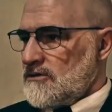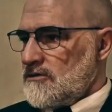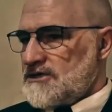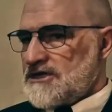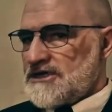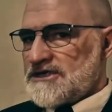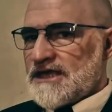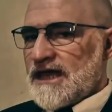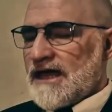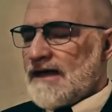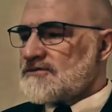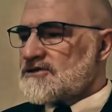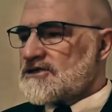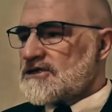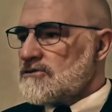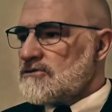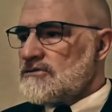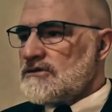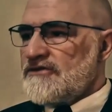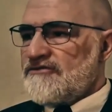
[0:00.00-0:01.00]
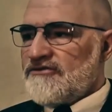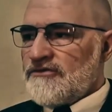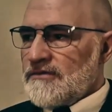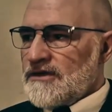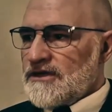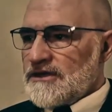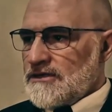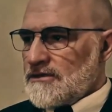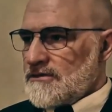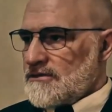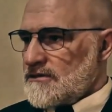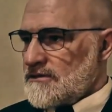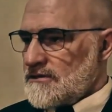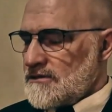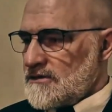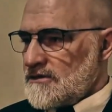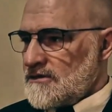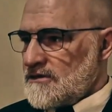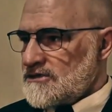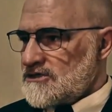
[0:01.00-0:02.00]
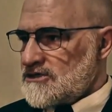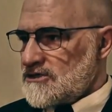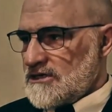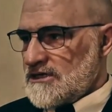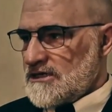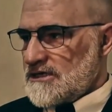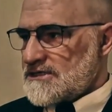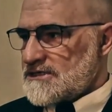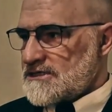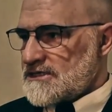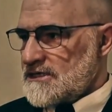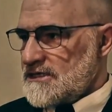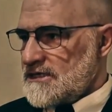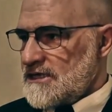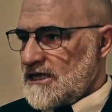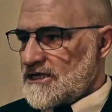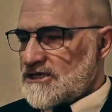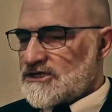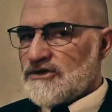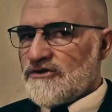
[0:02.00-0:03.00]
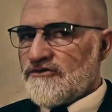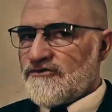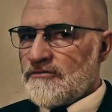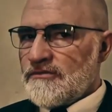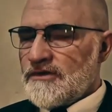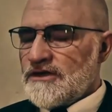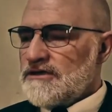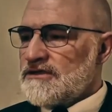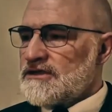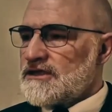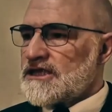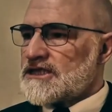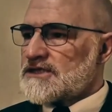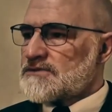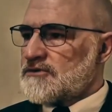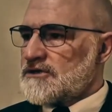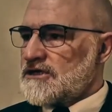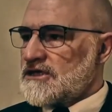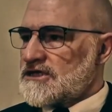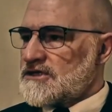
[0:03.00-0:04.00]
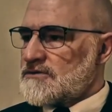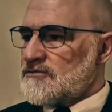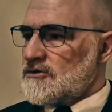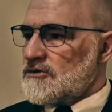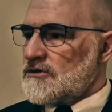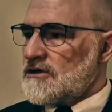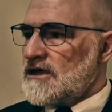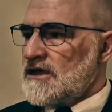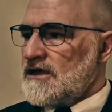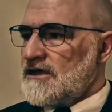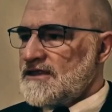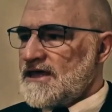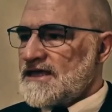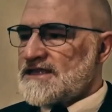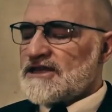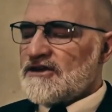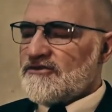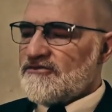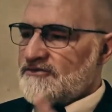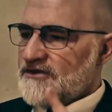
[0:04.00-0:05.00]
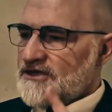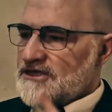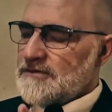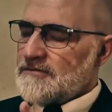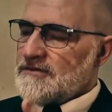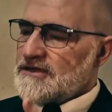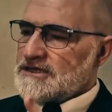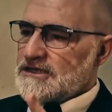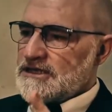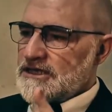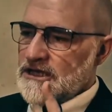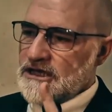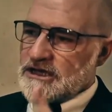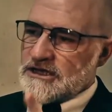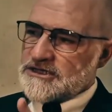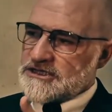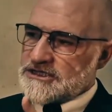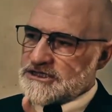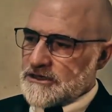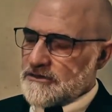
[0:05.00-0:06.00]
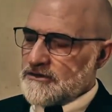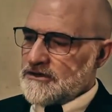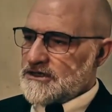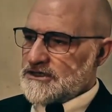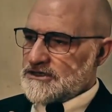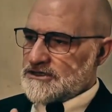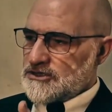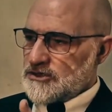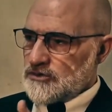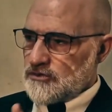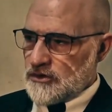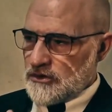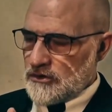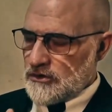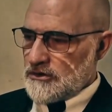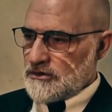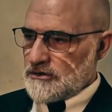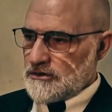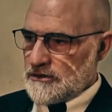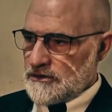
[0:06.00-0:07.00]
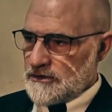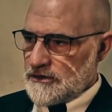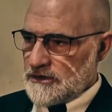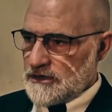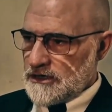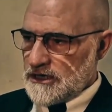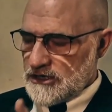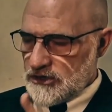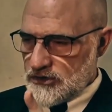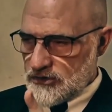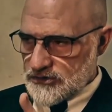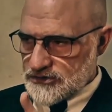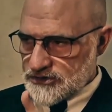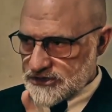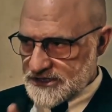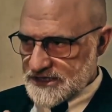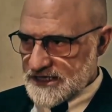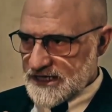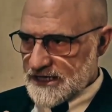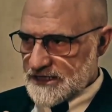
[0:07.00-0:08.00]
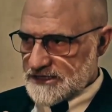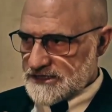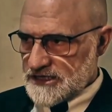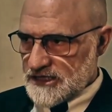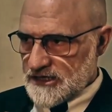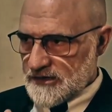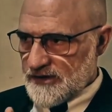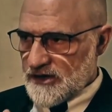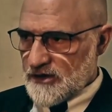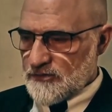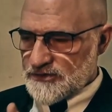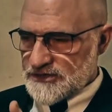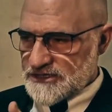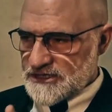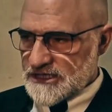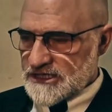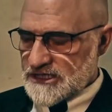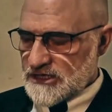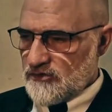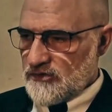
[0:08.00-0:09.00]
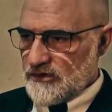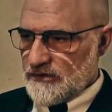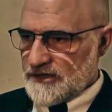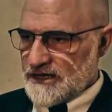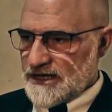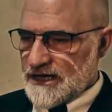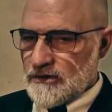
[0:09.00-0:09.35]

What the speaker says: is absolutely familiar to us. It's so familiar that it's predictable. That's how fundamentally unserious you are in your society about protecting women, how